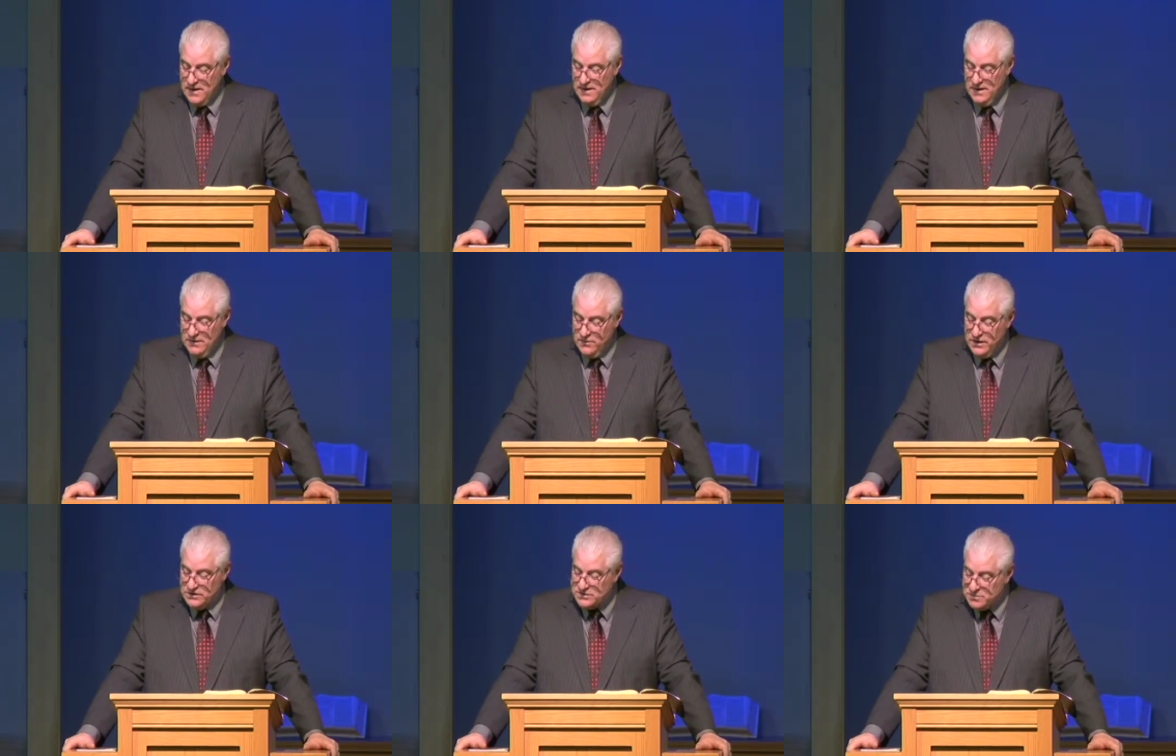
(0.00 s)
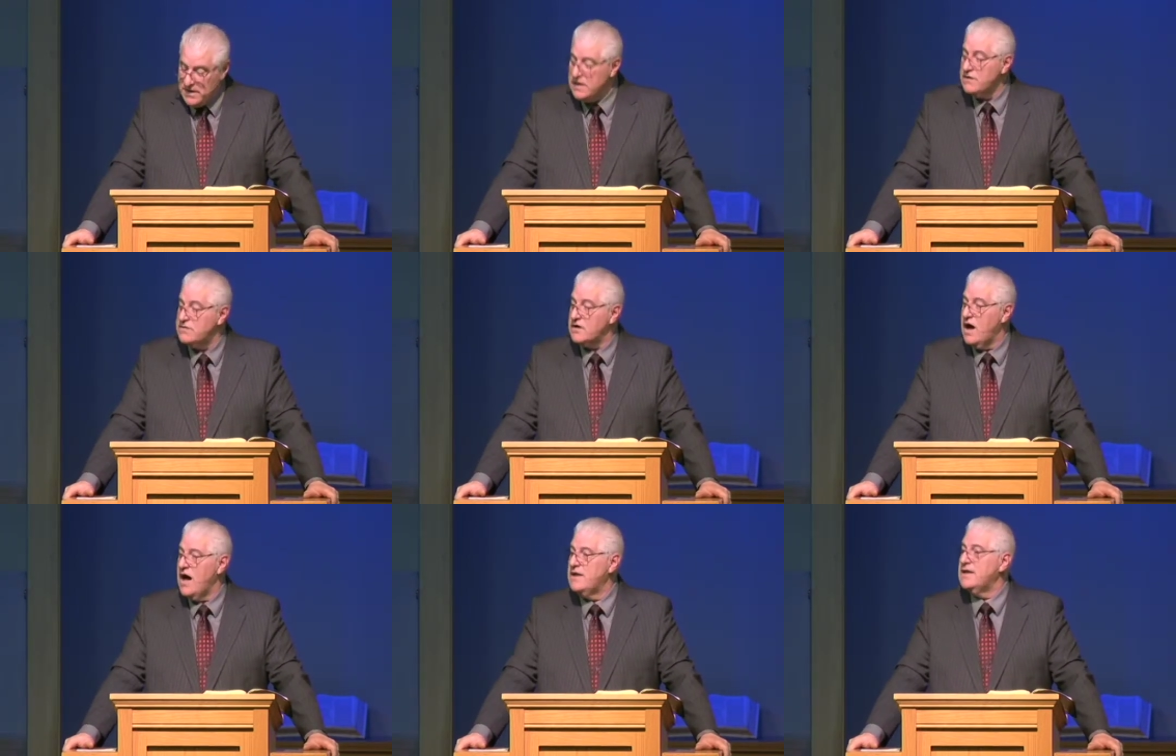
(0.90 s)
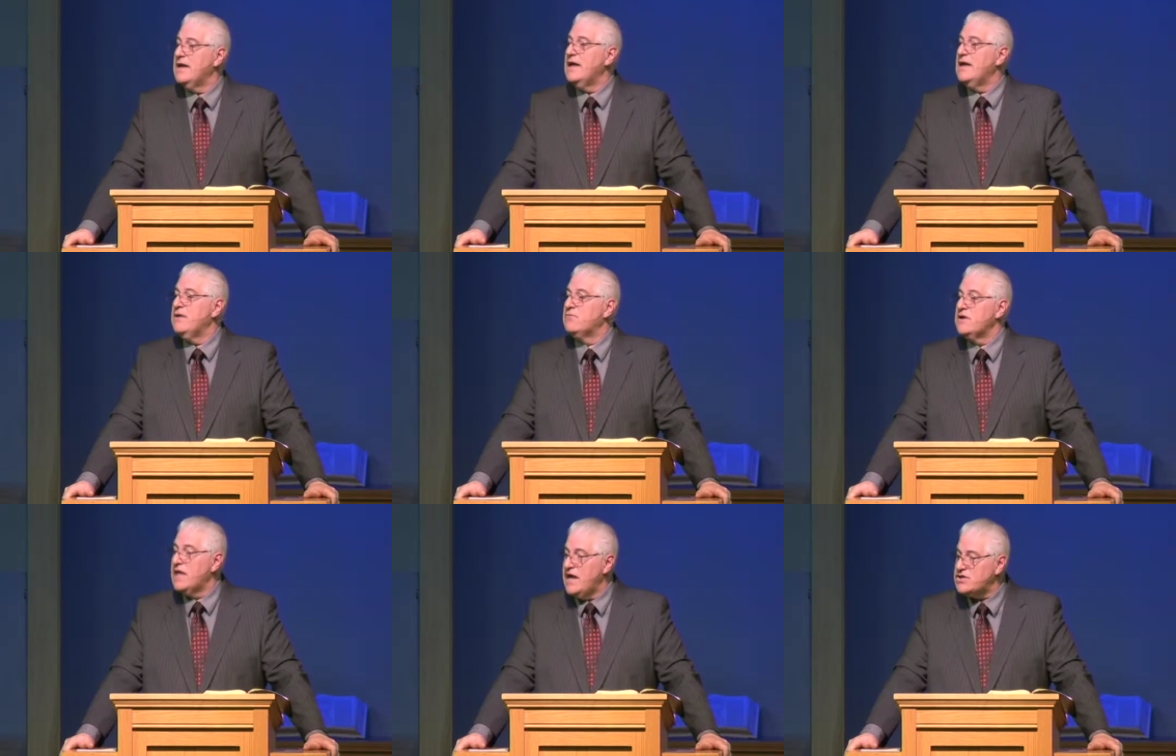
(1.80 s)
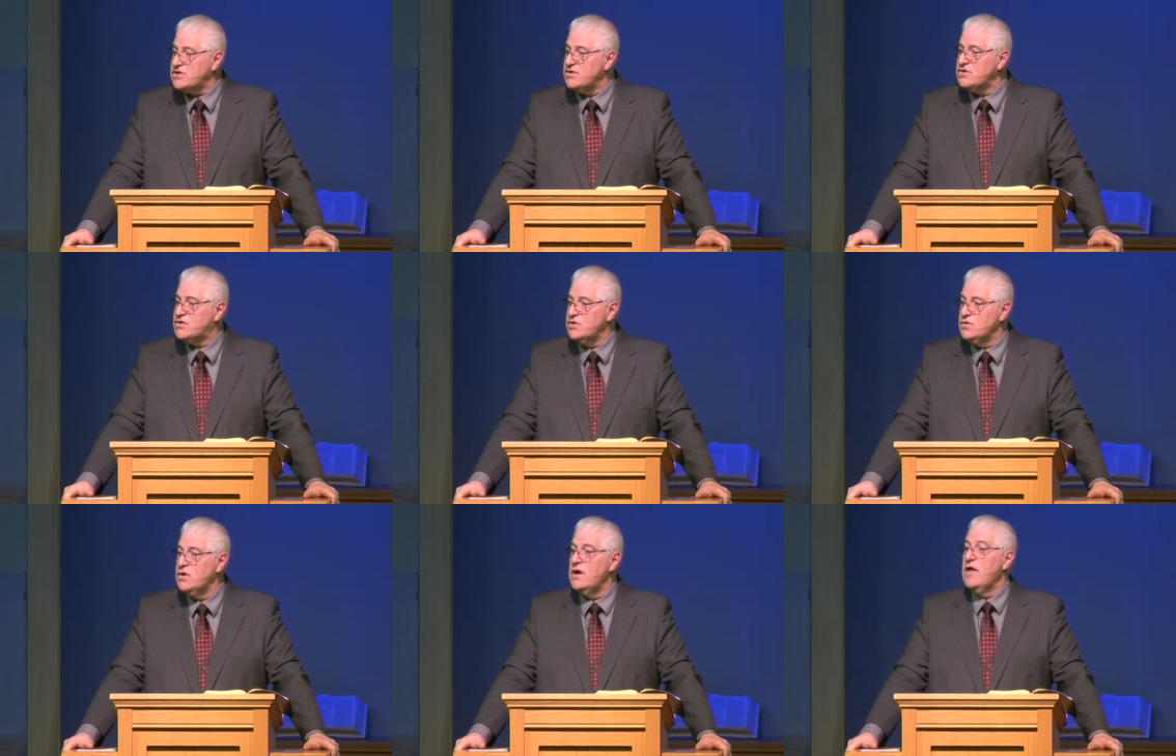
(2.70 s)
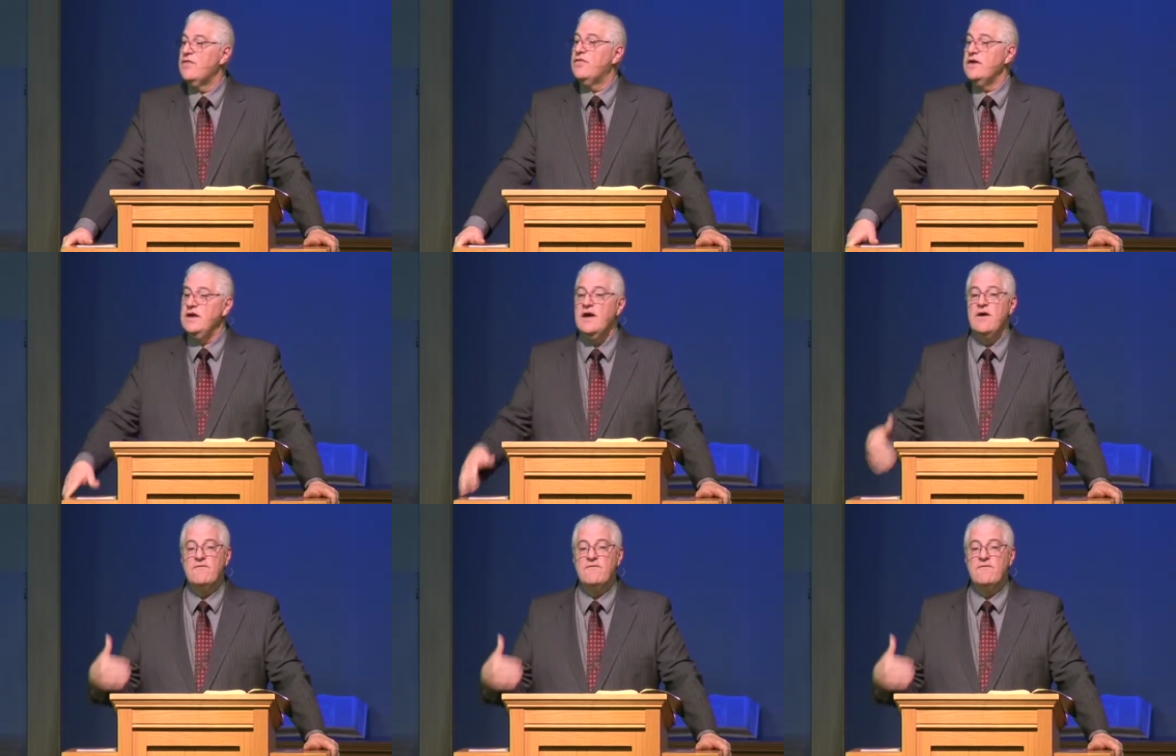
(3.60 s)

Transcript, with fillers: uh, we're speaking to God in relation to the